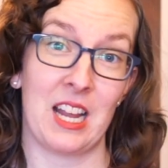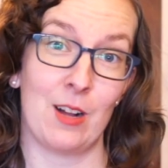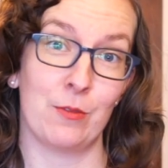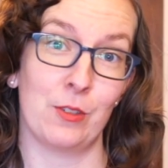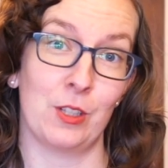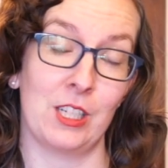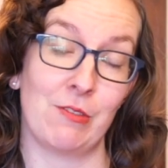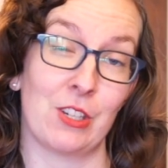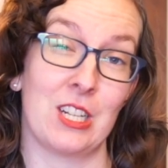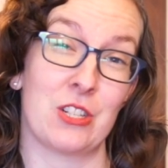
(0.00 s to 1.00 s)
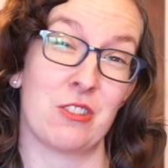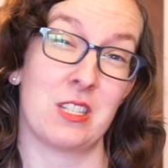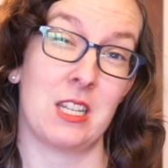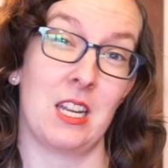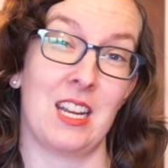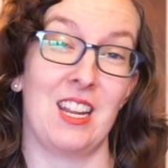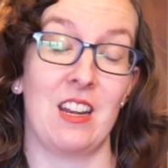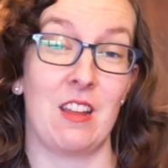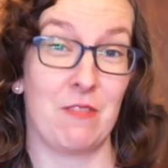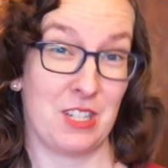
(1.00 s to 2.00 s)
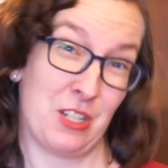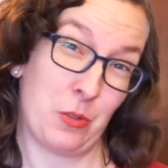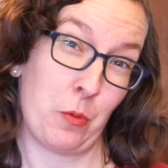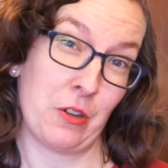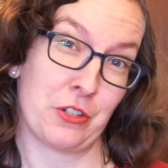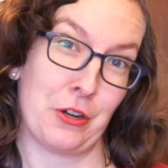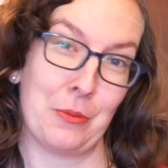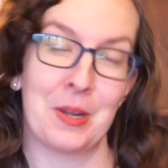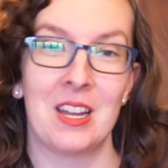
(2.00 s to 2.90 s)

helpful if you're interested in a vintage wardrobe.